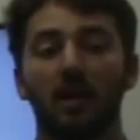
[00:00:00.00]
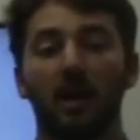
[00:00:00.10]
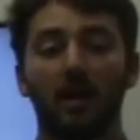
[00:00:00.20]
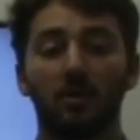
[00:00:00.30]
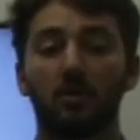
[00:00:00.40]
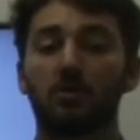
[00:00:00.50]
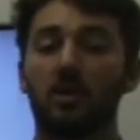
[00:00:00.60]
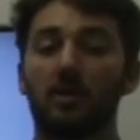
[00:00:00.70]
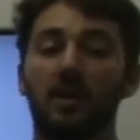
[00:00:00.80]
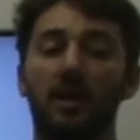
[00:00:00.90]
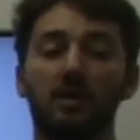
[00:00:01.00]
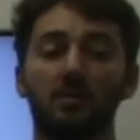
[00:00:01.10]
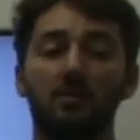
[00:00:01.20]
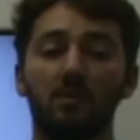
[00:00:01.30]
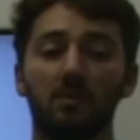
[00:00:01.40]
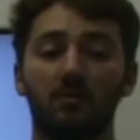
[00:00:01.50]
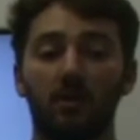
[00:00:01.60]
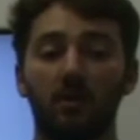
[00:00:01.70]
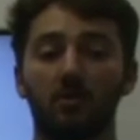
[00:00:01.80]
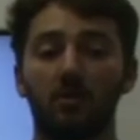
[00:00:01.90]
And also allows people to
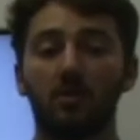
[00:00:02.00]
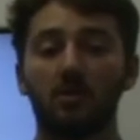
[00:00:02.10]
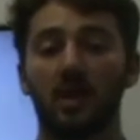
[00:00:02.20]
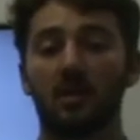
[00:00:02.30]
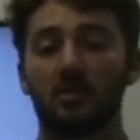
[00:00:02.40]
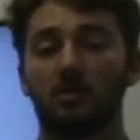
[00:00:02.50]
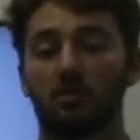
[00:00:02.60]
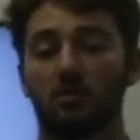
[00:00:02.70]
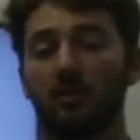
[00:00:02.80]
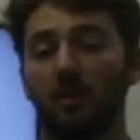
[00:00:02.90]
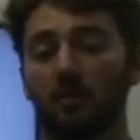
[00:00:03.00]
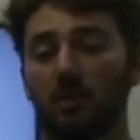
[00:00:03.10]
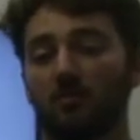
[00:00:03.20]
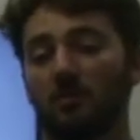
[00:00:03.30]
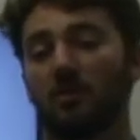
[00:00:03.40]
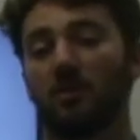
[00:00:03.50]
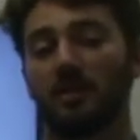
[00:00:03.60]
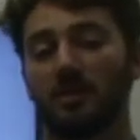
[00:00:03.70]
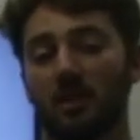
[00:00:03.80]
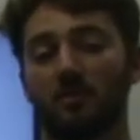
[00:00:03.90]
view news articles without government
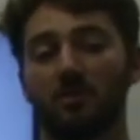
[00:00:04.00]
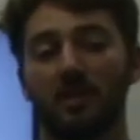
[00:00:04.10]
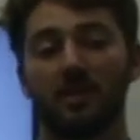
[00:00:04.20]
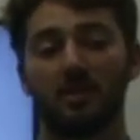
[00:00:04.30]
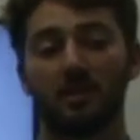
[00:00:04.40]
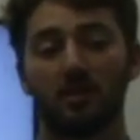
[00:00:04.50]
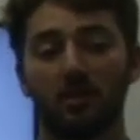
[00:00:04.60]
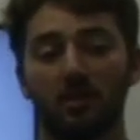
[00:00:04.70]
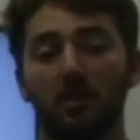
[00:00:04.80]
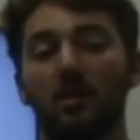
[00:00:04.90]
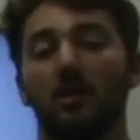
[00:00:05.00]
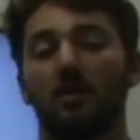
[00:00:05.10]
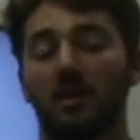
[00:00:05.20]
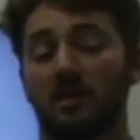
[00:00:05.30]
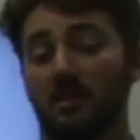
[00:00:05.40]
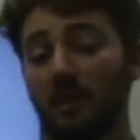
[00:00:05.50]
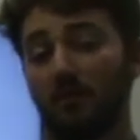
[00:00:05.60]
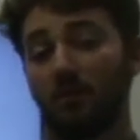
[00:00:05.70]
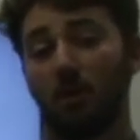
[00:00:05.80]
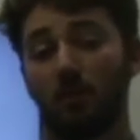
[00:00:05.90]
interpretation. This
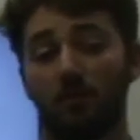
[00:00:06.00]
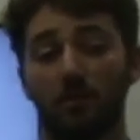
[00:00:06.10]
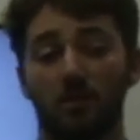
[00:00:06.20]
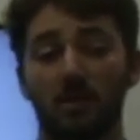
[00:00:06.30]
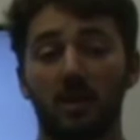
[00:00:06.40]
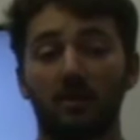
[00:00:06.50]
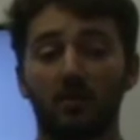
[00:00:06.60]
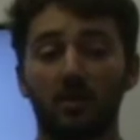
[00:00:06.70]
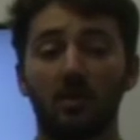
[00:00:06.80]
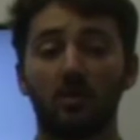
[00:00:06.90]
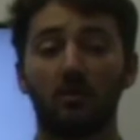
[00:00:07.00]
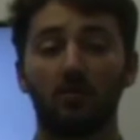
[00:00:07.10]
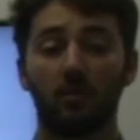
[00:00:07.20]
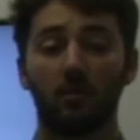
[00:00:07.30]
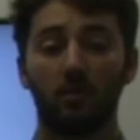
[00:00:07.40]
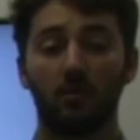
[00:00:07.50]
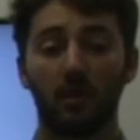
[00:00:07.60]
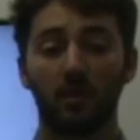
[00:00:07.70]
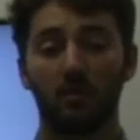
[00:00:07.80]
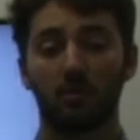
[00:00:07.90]
therefore offers an avenue for
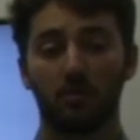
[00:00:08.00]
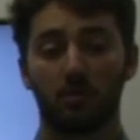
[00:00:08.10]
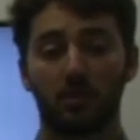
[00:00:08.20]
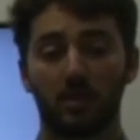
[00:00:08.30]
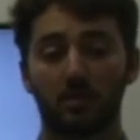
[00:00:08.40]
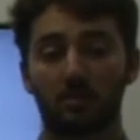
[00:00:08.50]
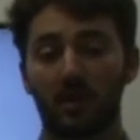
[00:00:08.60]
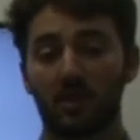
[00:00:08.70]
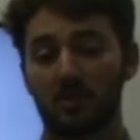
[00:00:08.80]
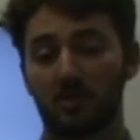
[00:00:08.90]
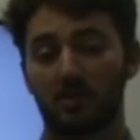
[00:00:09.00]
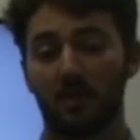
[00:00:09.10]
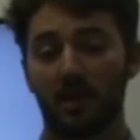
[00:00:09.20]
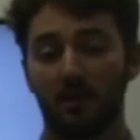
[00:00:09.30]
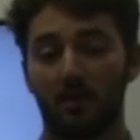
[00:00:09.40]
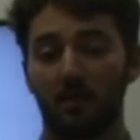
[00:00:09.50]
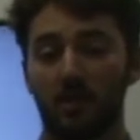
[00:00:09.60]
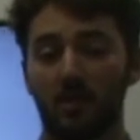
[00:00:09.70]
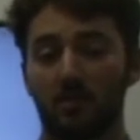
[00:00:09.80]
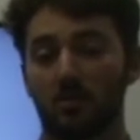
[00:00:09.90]
people to express their
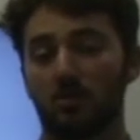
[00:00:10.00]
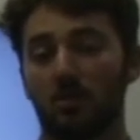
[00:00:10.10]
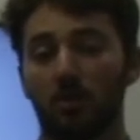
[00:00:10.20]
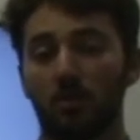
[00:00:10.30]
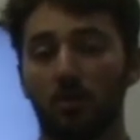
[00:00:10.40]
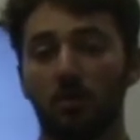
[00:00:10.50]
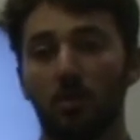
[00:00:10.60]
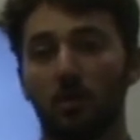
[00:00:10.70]
opinions on